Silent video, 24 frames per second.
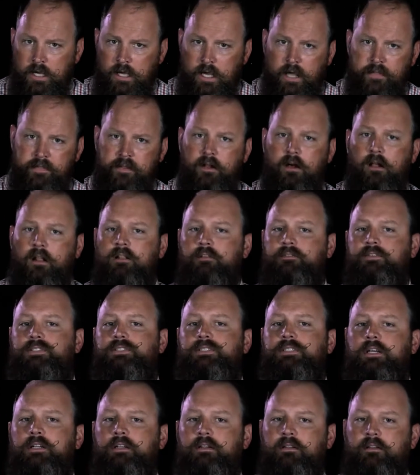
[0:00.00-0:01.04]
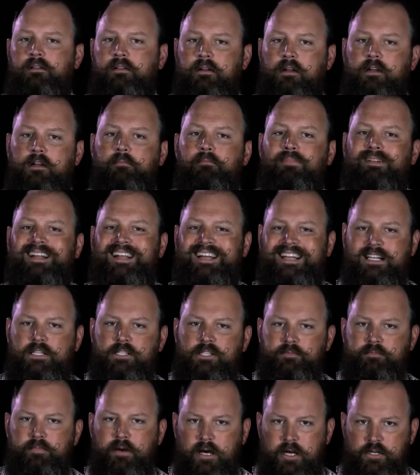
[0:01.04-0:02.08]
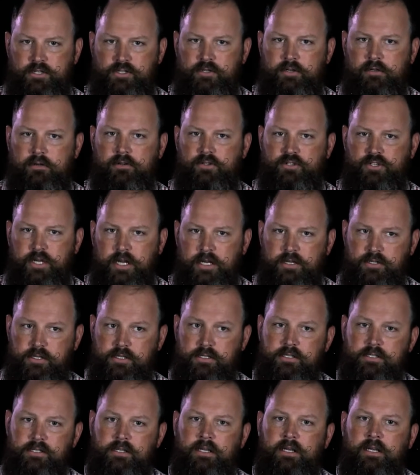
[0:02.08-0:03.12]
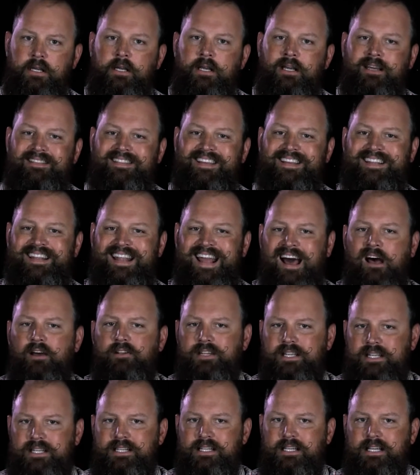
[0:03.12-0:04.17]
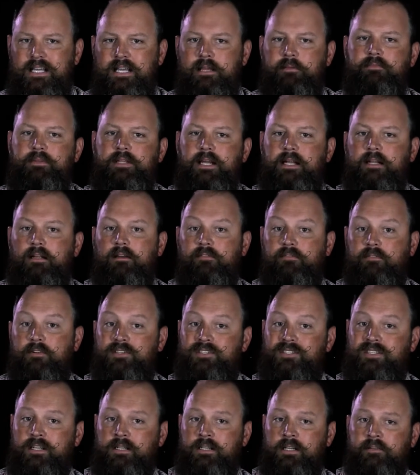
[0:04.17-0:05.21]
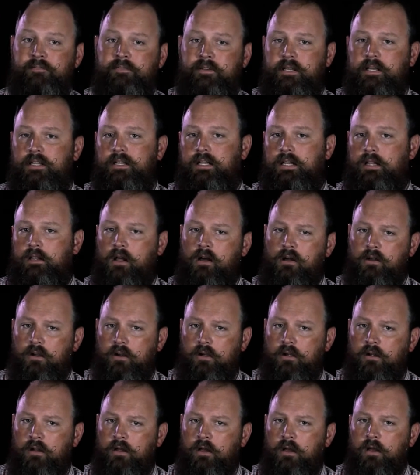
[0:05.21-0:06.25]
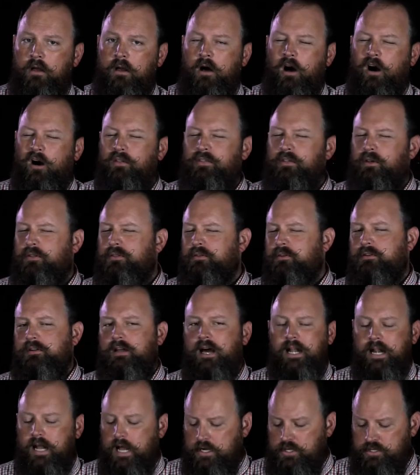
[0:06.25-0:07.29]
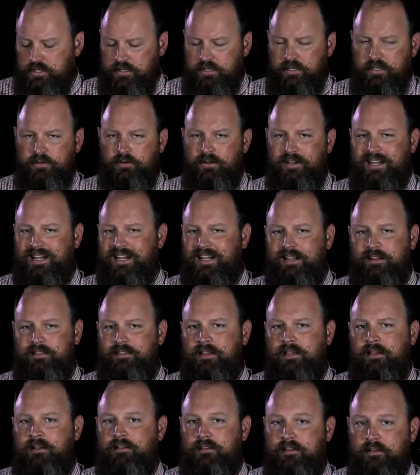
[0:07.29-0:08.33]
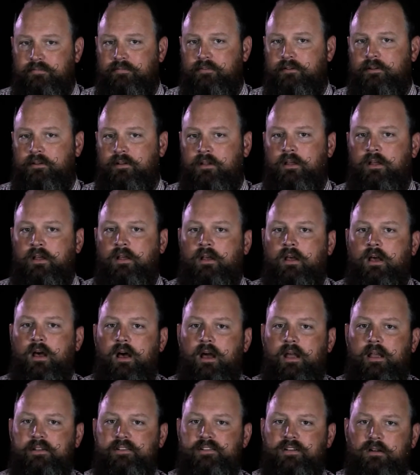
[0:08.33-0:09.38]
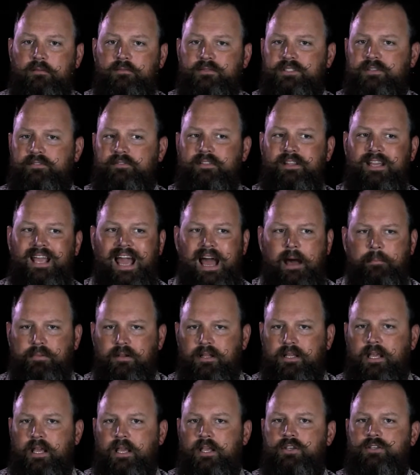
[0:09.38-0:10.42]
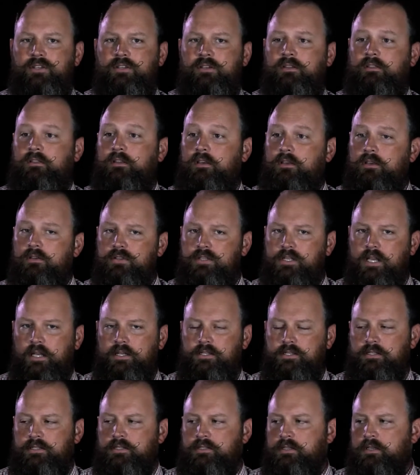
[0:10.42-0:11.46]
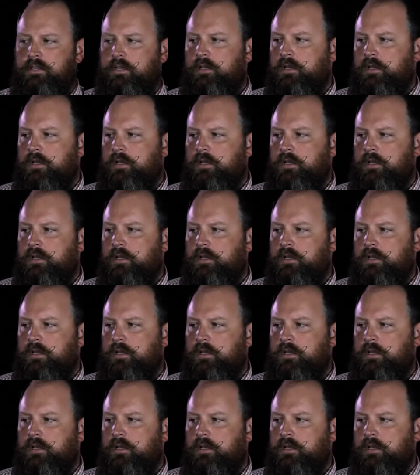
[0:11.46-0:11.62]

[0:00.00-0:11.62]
And then all of a sudden, their compliance posture changes. They now need to keep data for significantly longer, although they're not actually doing anything different in terms of the application, the use cases.